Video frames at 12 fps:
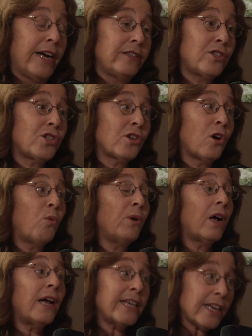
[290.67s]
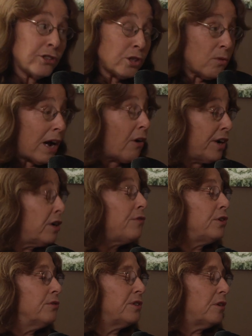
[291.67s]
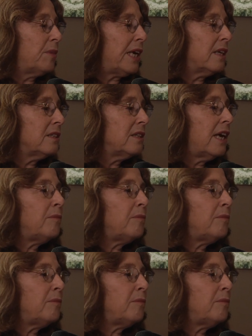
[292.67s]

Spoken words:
Right. So I get a two-hour interview with the man,